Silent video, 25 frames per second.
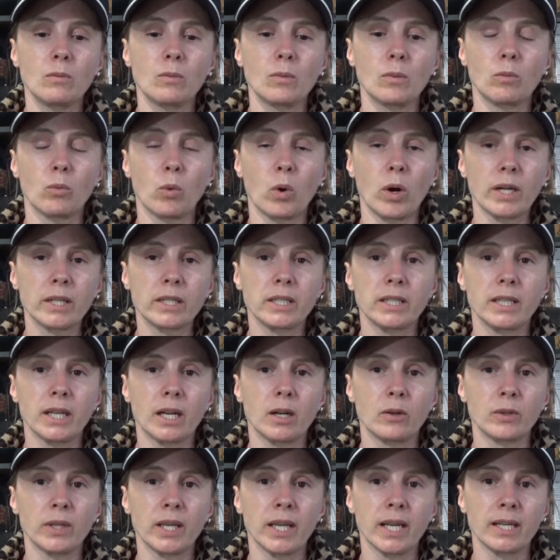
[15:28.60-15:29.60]
Milwaukee
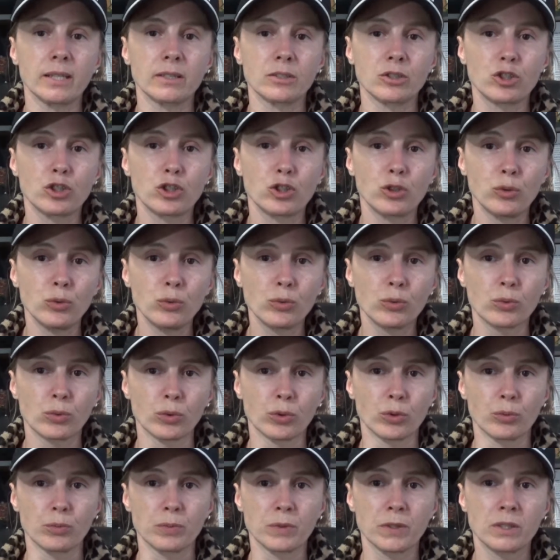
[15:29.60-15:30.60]
County has 2
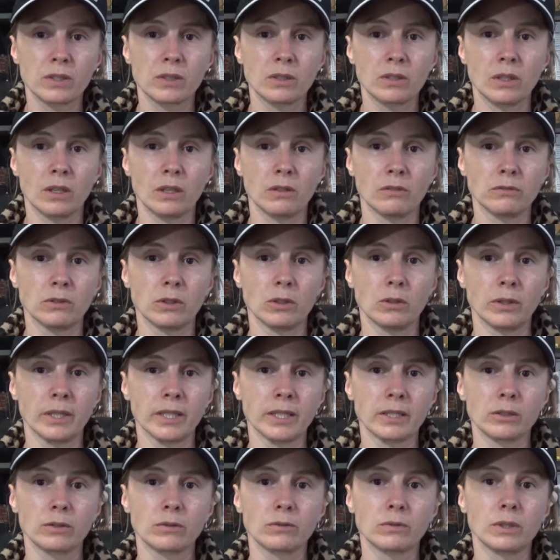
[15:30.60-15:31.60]
groups of
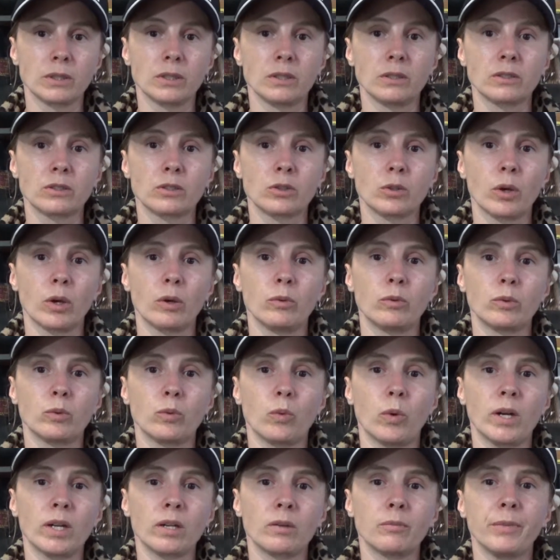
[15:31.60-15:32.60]
lowland gorillas, so I would
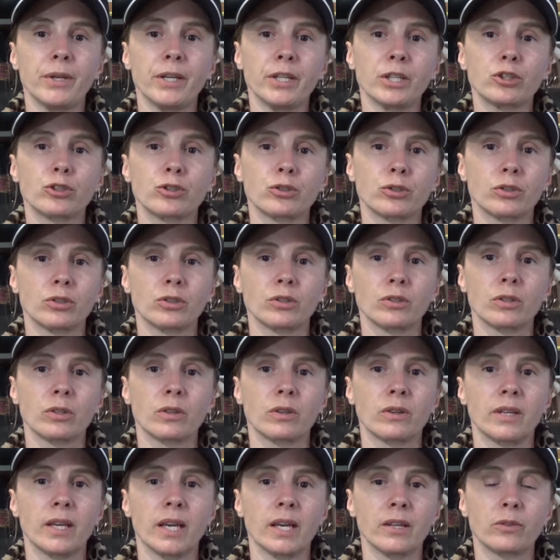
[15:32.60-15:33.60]
want to make sure
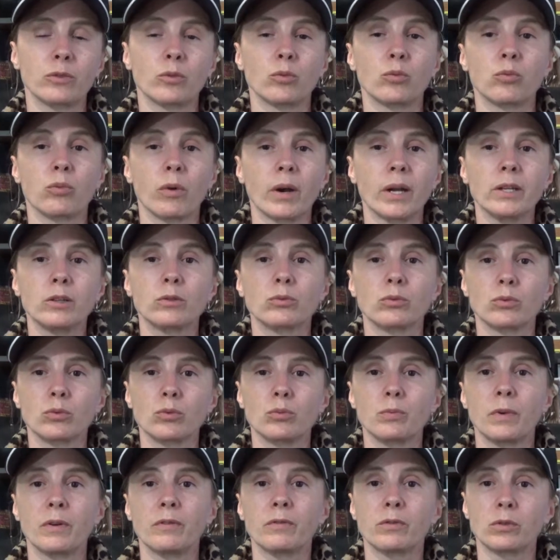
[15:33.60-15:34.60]
that the right
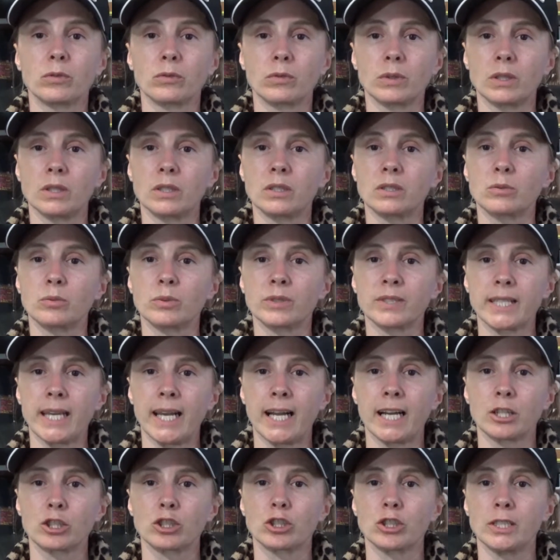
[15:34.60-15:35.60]
group of gorillas was
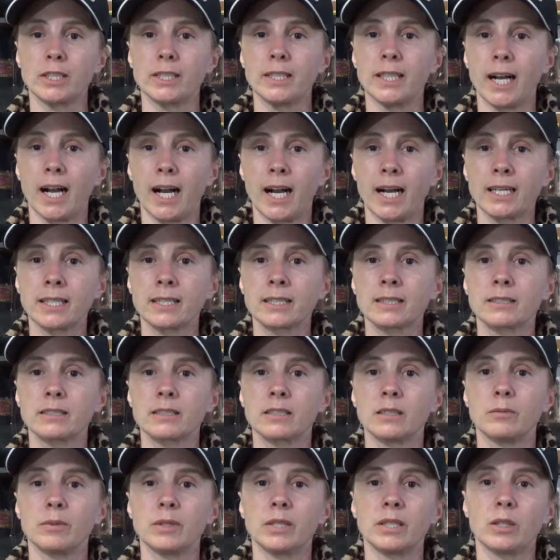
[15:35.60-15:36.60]
actually on
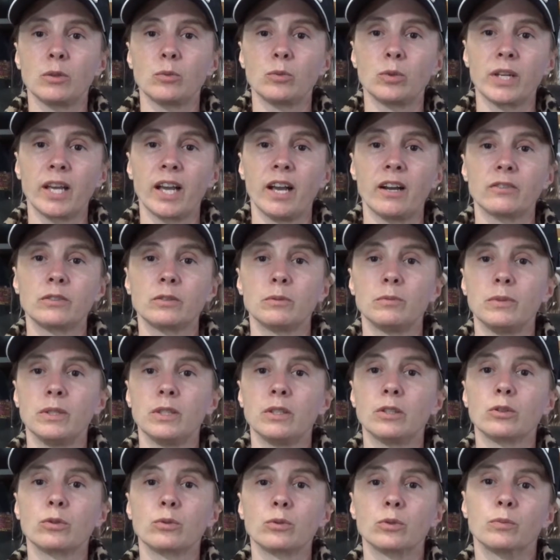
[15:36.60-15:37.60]
exhibit and would have to
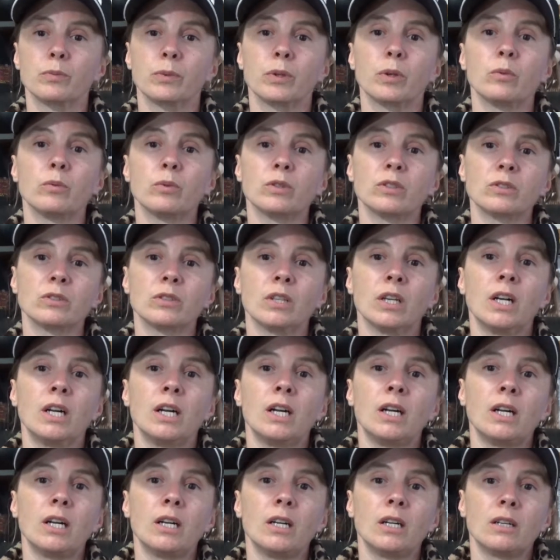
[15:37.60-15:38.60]
be the group that was
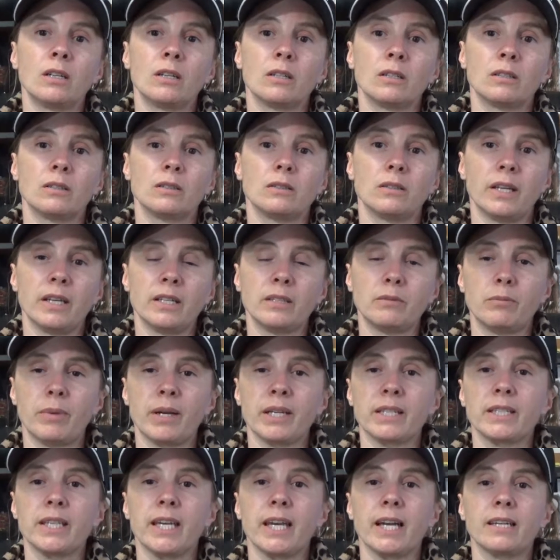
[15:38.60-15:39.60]
led
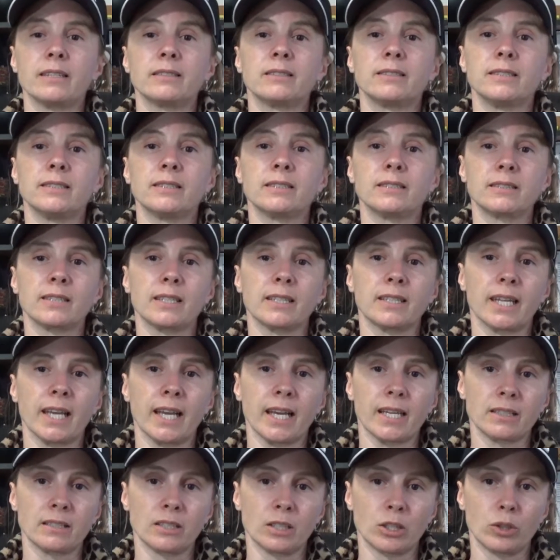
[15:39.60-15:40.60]
by Cassius and
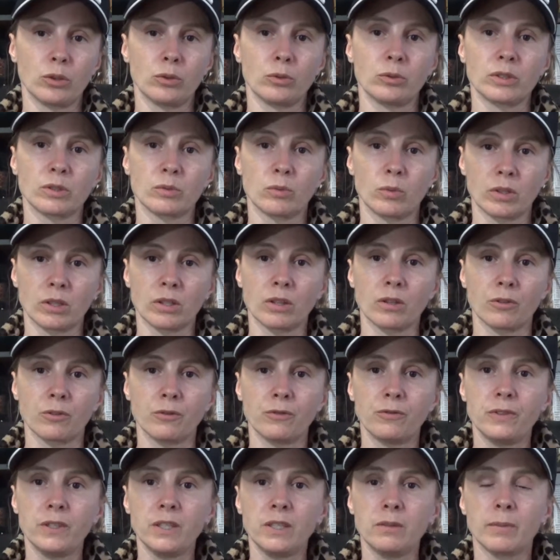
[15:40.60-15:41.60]
had Naku as one of the
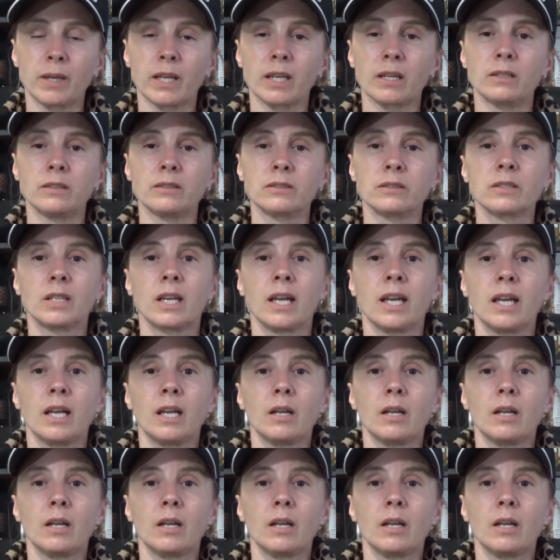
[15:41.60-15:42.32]
females.